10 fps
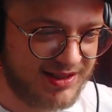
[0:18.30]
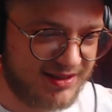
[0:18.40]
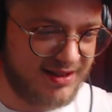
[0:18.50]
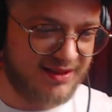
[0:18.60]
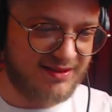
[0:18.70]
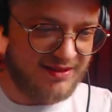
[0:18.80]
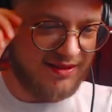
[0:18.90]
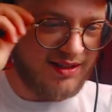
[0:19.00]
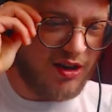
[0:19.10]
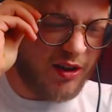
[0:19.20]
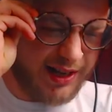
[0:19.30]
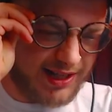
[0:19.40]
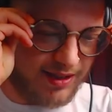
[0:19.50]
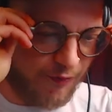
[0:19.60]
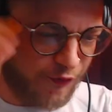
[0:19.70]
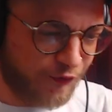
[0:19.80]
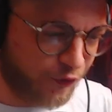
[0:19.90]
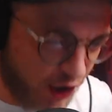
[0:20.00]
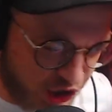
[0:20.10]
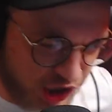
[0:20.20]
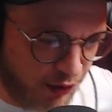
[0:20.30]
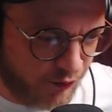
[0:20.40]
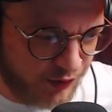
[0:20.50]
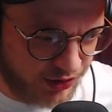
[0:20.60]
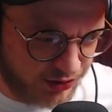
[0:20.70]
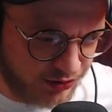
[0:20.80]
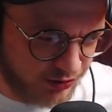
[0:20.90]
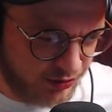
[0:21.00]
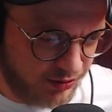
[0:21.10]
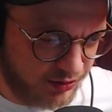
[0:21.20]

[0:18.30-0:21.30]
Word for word: is dead. Wait, oh, that's some fresh outfit, you know.